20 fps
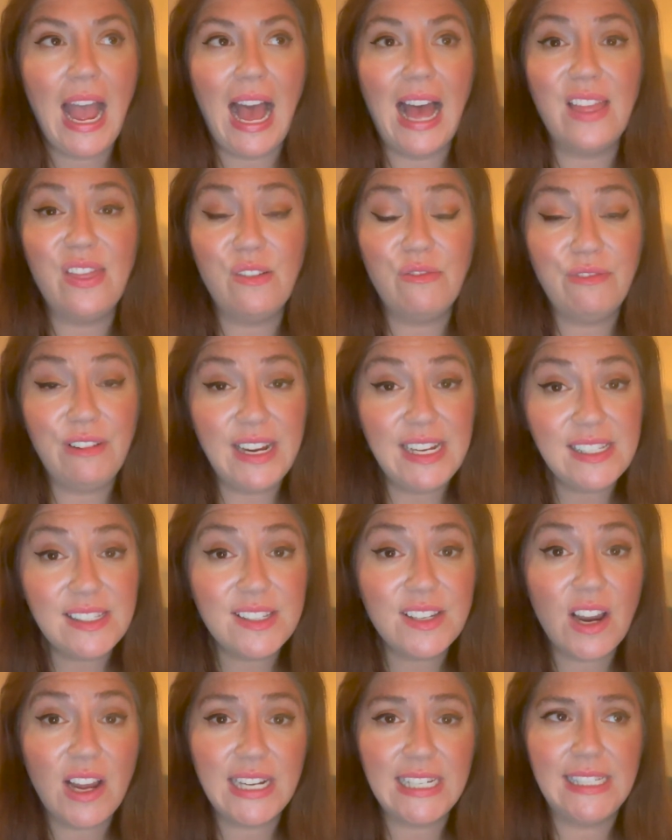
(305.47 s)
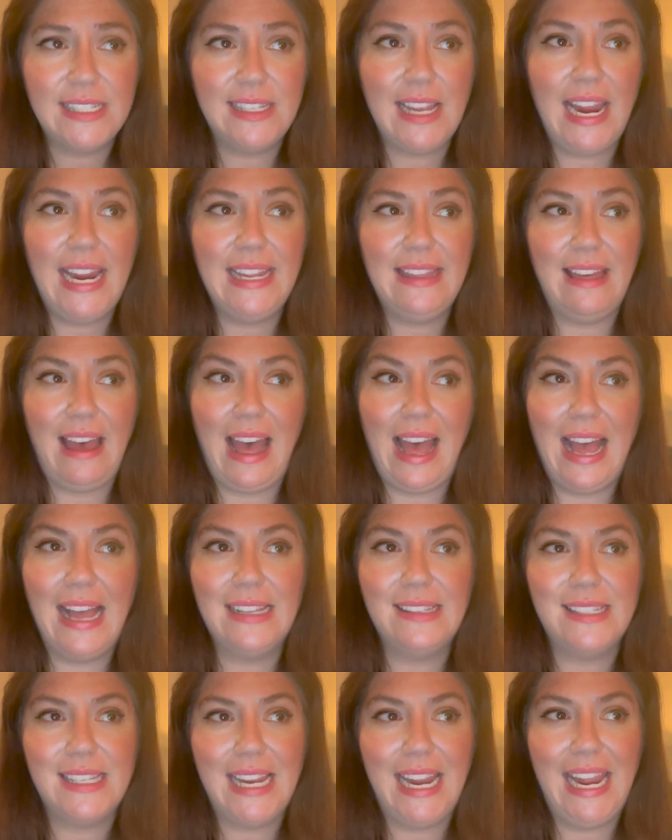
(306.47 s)
And the reason I say
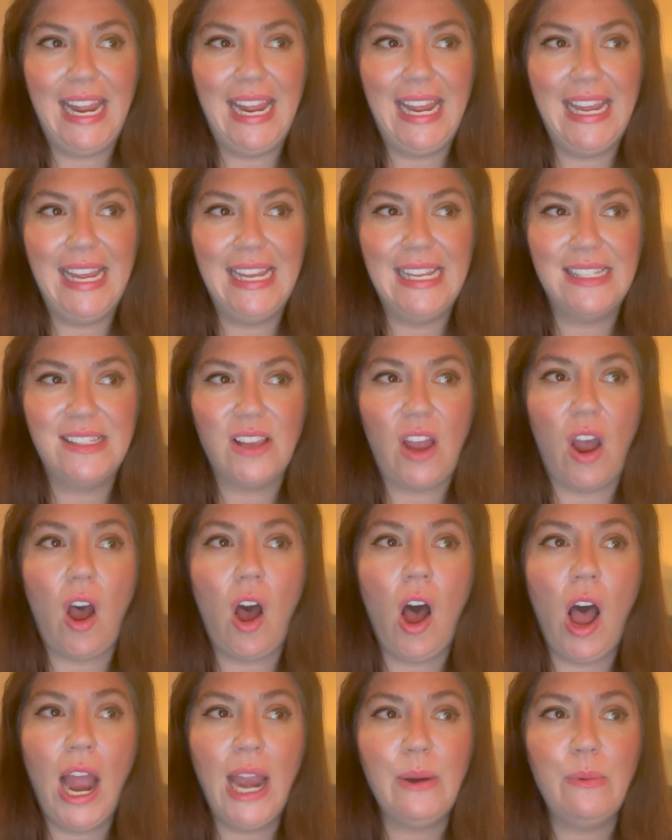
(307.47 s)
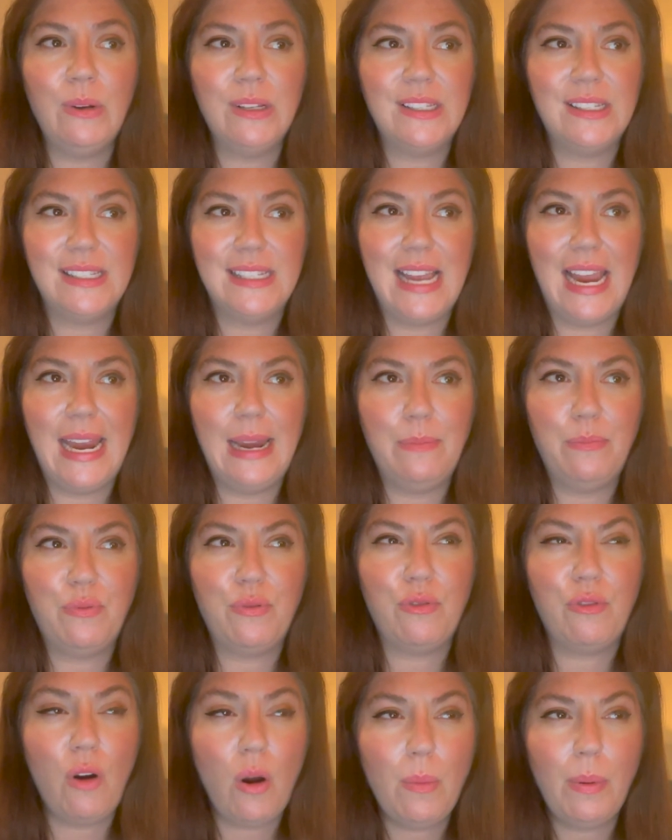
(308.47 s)
that is I would say
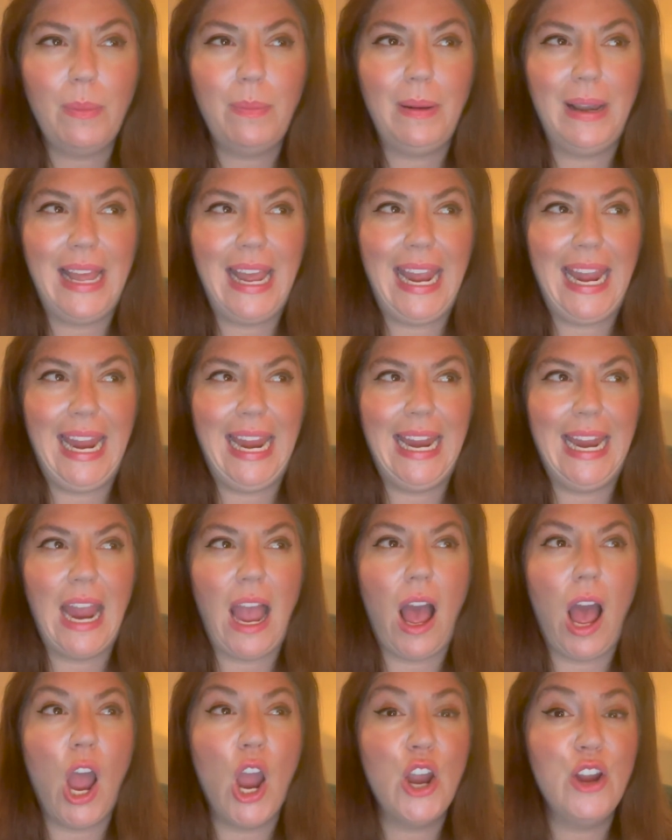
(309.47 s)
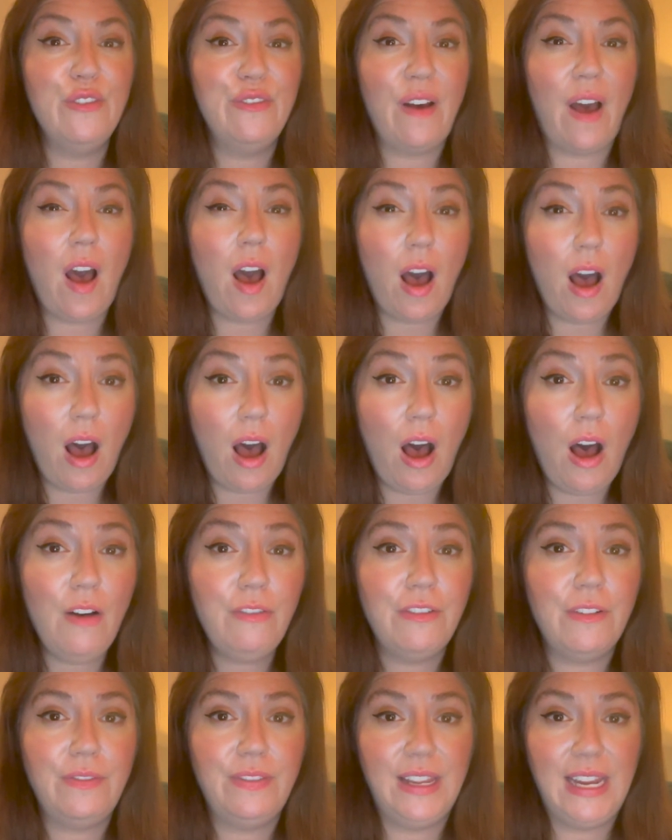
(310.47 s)
probably over
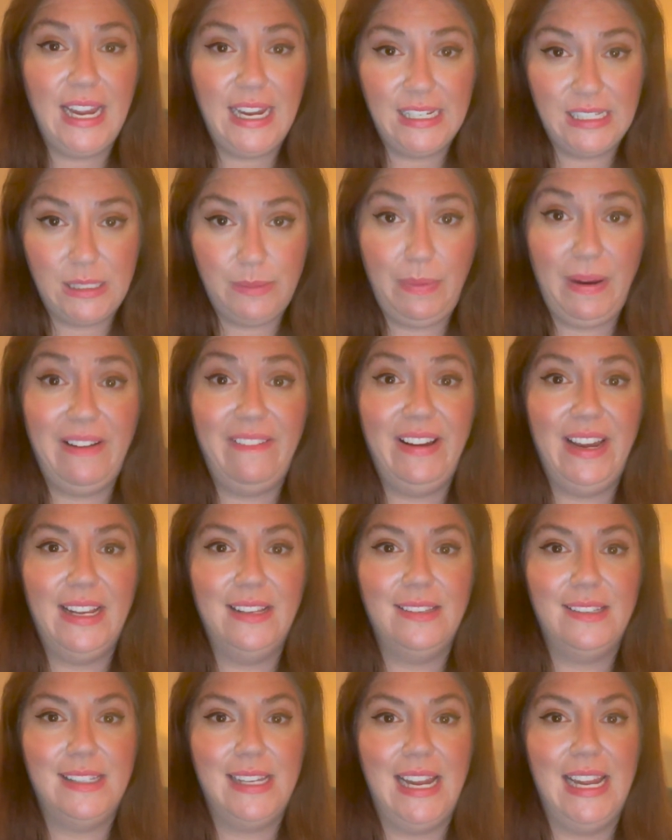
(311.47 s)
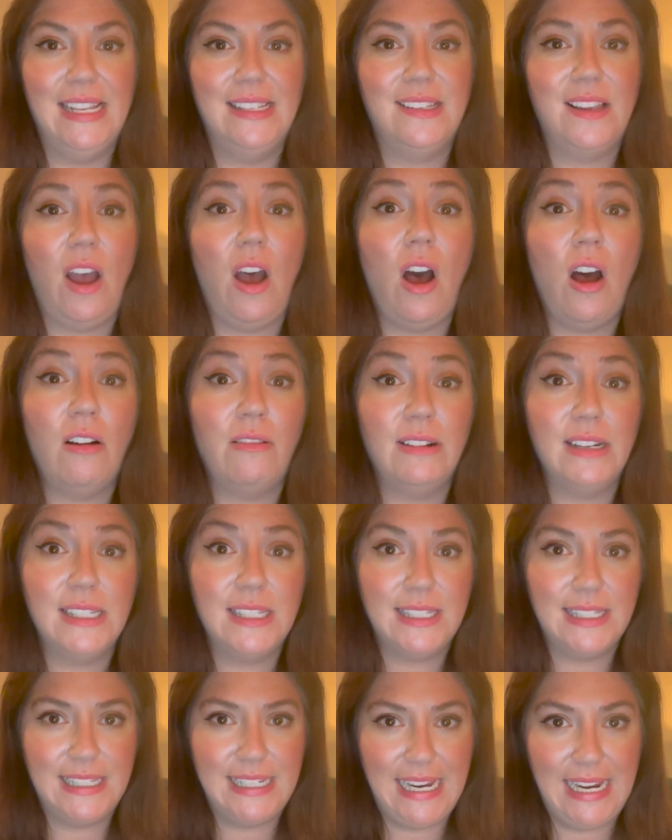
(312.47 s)
half of the experiences are a
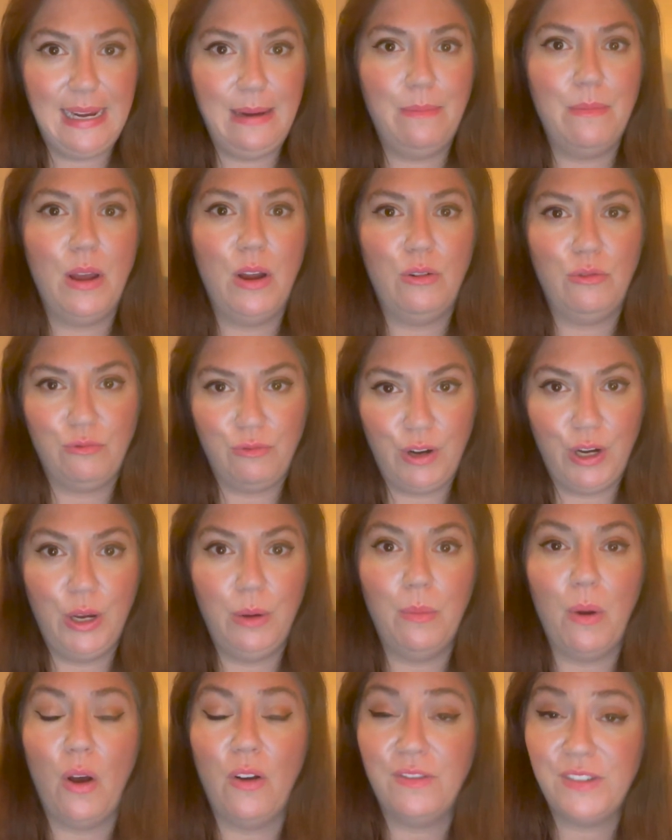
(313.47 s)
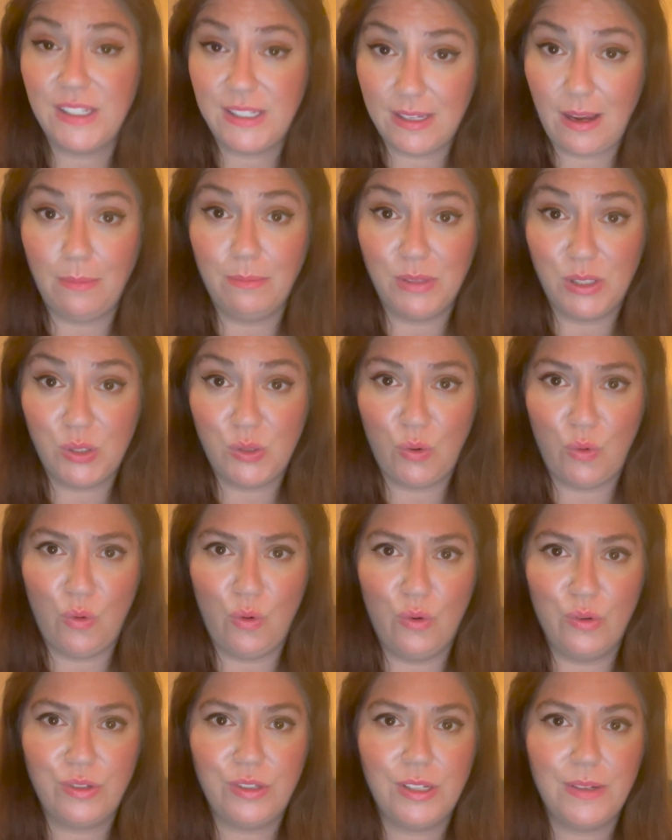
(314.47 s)
steam room of some
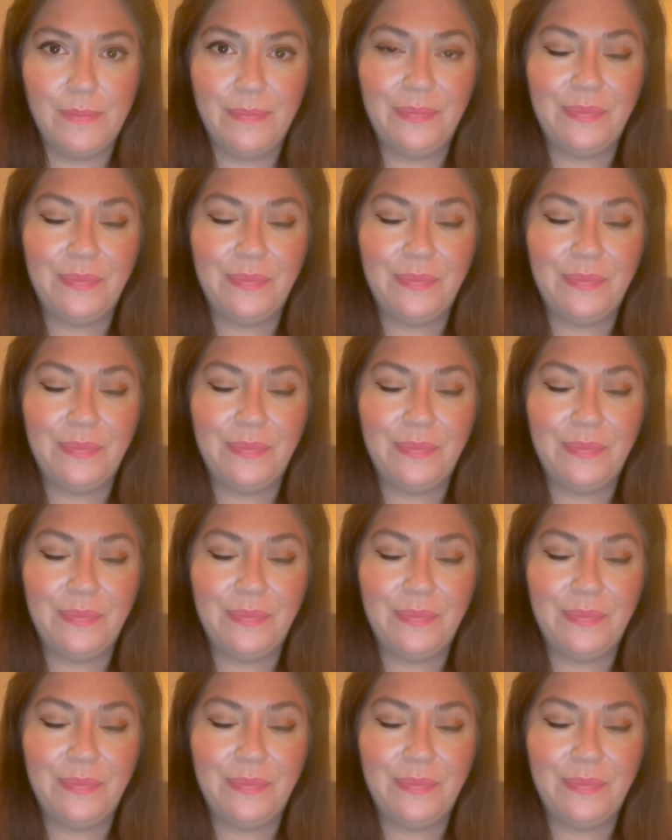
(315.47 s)
sort.